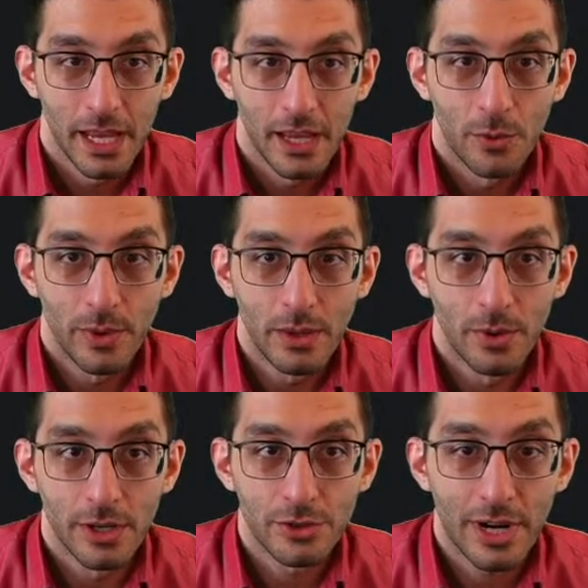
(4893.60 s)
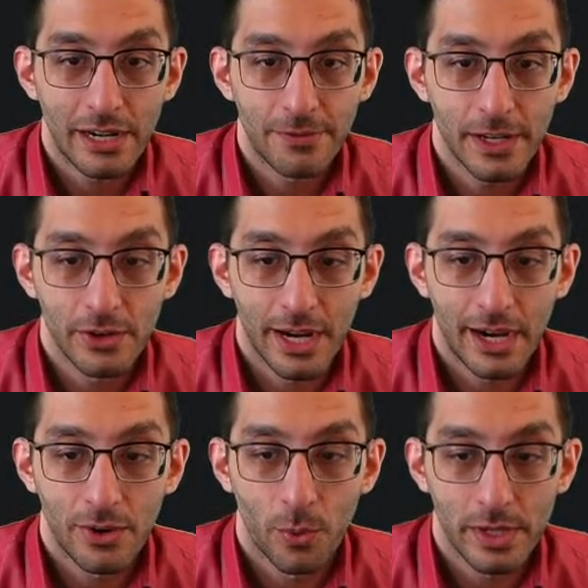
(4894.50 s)
We were trying to figure
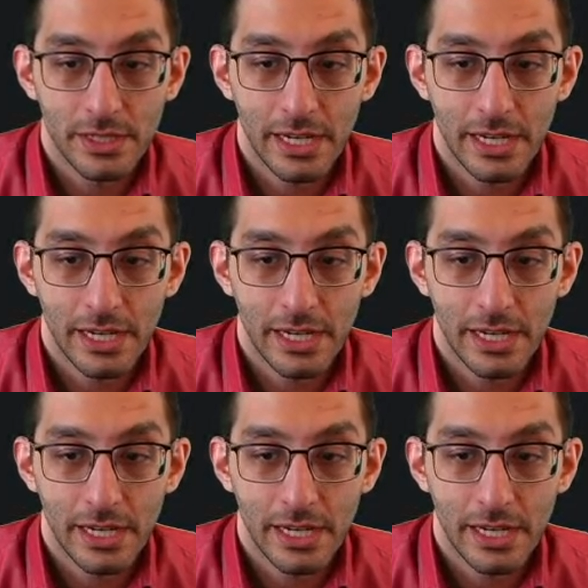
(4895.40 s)
out what's going to